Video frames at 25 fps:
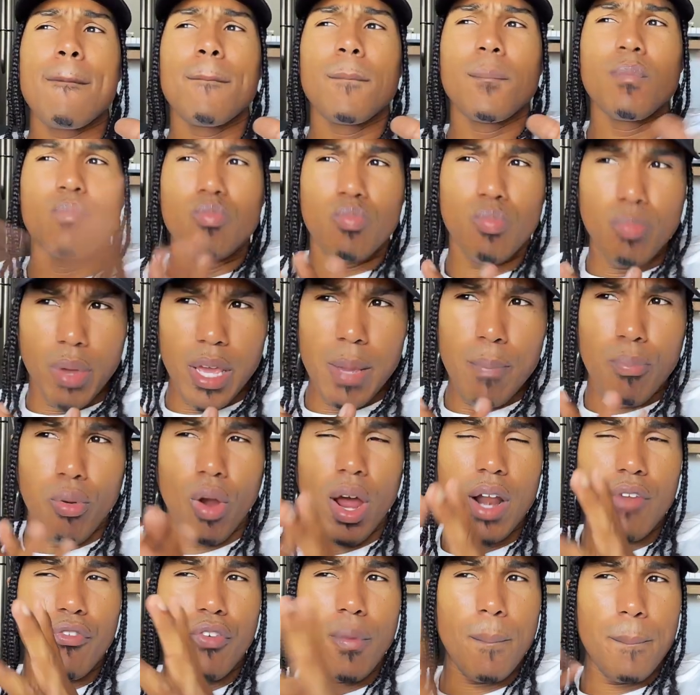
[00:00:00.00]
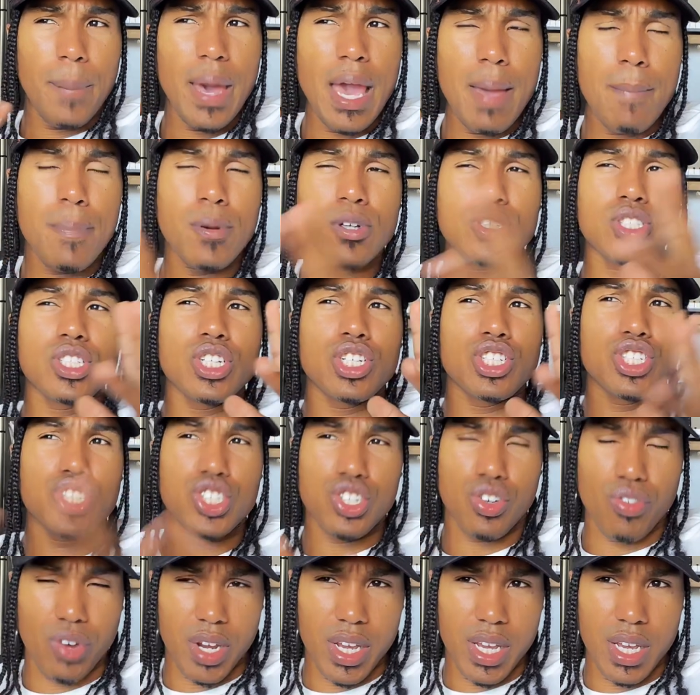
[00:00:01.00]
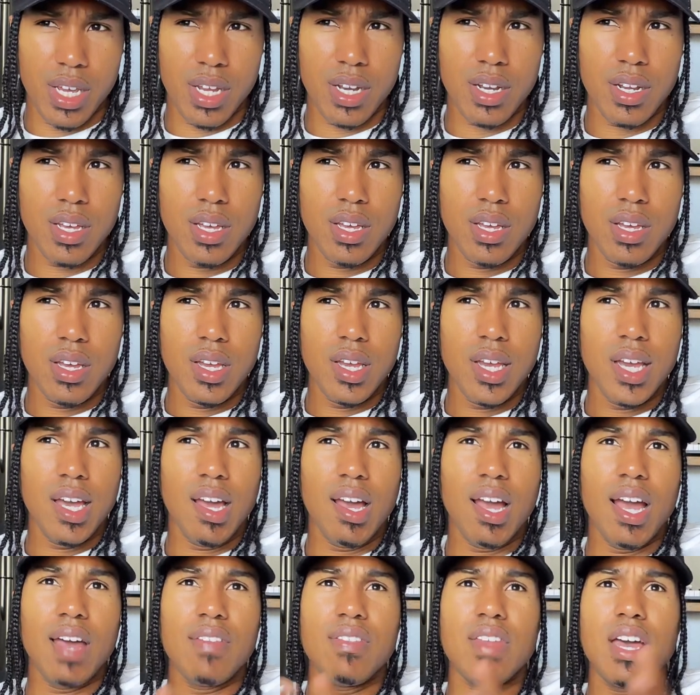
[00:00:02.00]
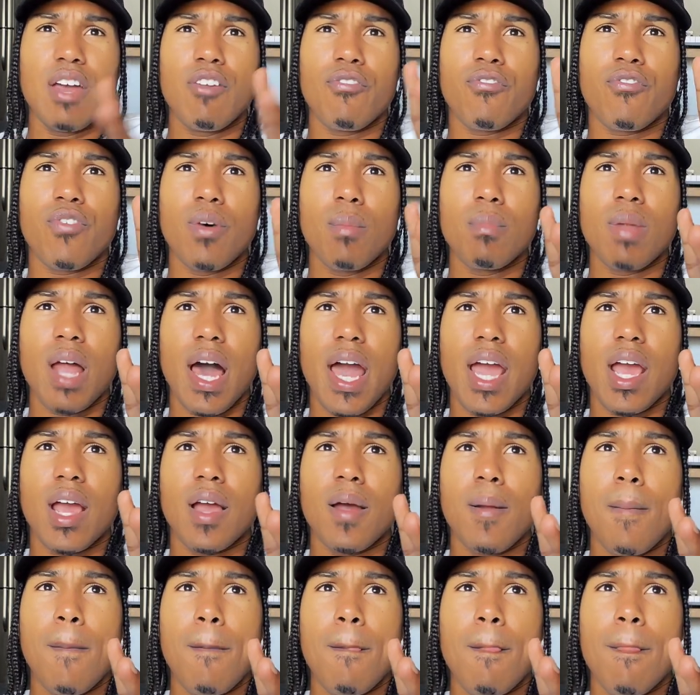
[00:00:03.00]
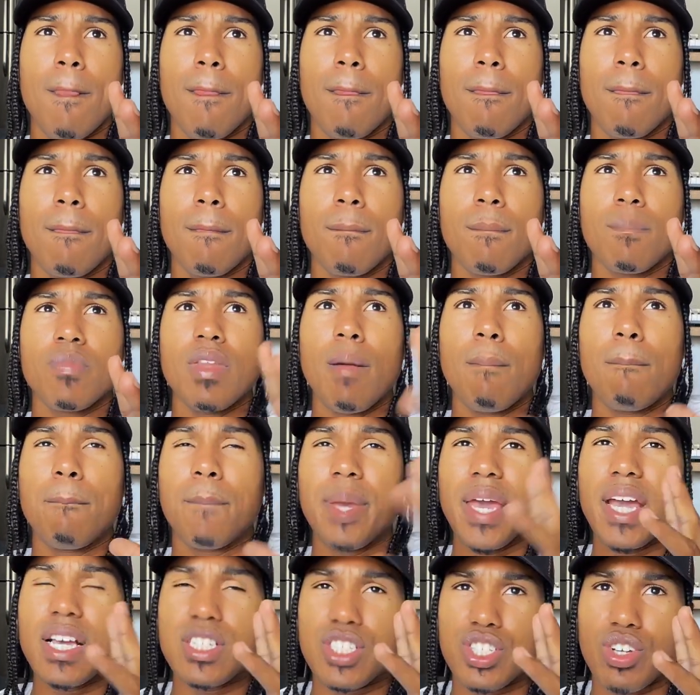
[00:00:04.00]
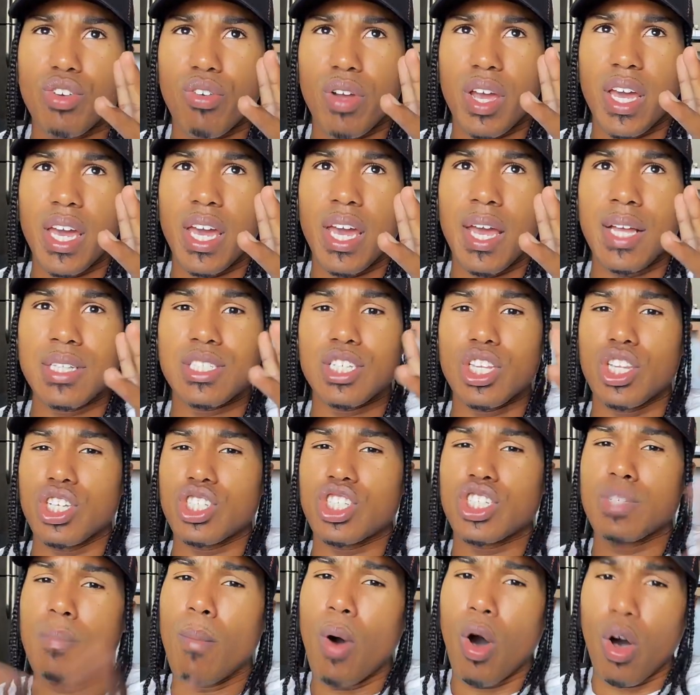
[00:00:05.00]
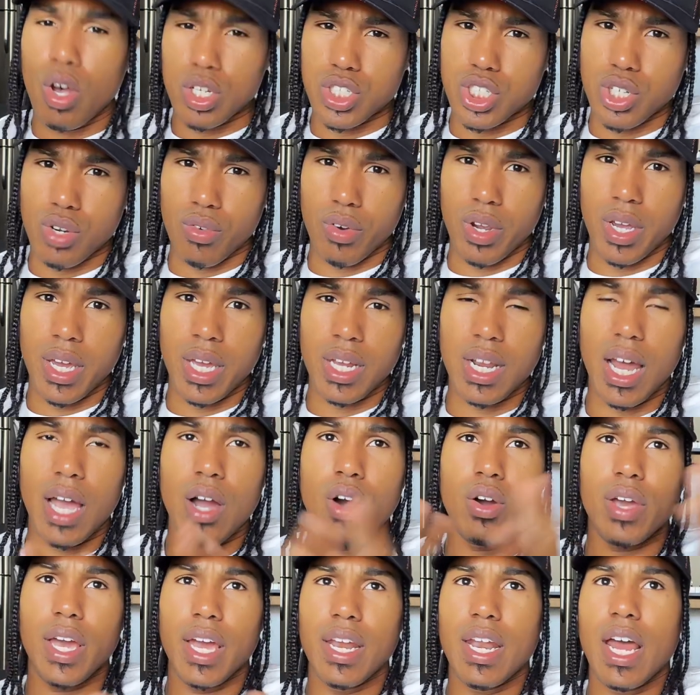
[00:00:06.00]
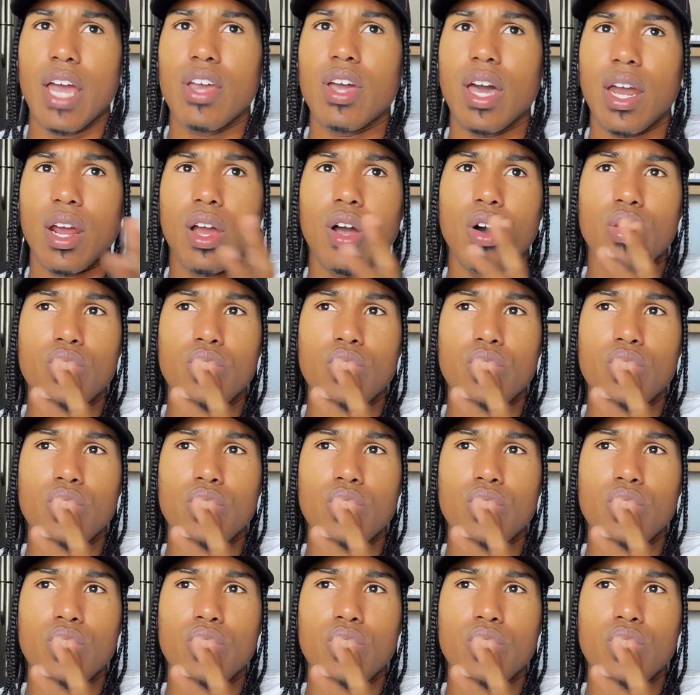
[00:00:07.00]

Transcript: So he brought it from paper to the screen, and then from like the big screen to the small screen.